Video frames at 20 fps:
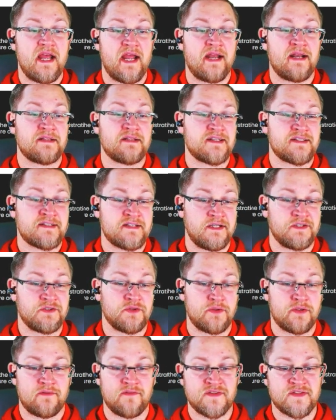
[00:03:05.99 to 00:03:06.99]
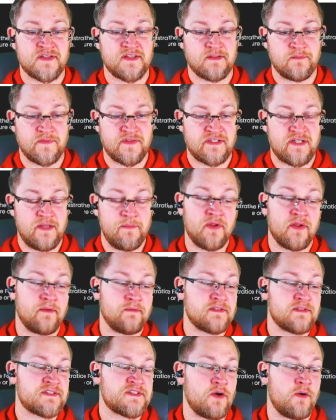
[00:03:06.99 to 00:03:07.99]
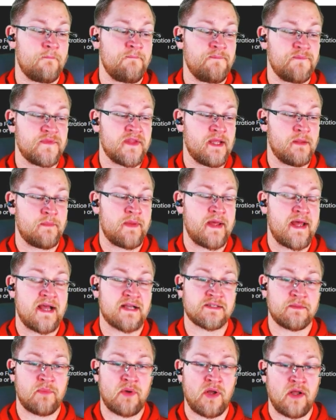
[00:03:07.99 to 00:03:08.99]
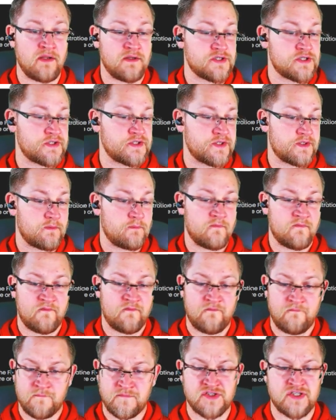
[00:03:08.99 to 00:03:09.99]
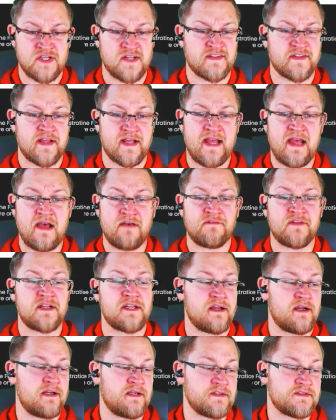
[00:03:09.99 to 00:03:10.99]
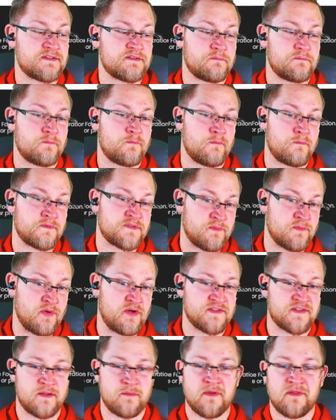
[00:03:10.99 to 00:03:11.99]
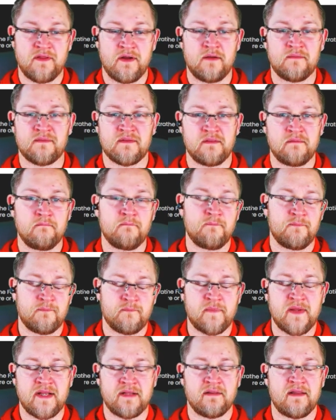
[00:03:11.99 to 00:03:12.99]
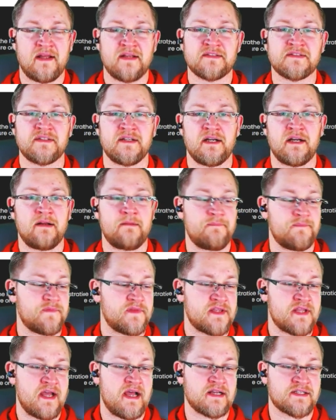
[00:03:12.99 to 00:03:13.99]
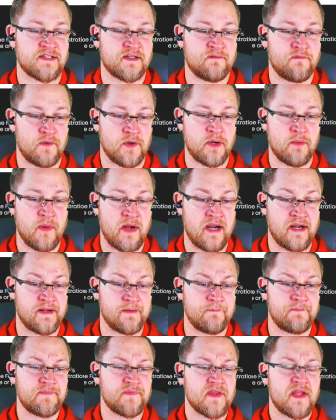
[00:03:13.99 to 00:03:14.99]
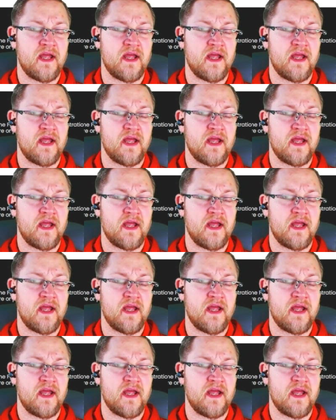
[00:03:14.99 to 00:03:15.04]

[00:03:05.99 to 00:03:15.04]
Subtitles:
And it's a central nervous system stimulant. So it packs a punch just like caffeine does, supposedly without being less toxic for your body.